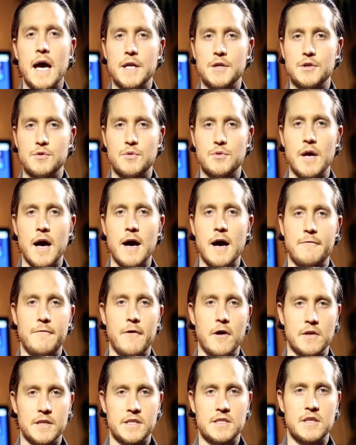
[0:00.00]
and do not
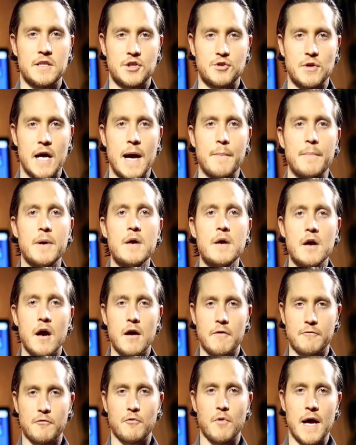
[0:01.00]
fall into the trap
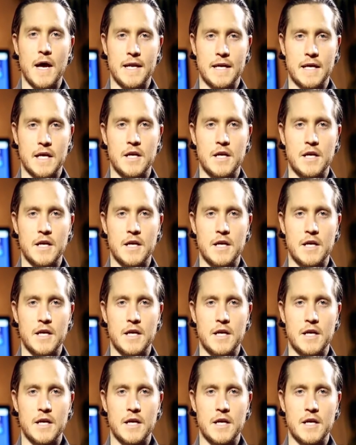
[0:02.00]
of writing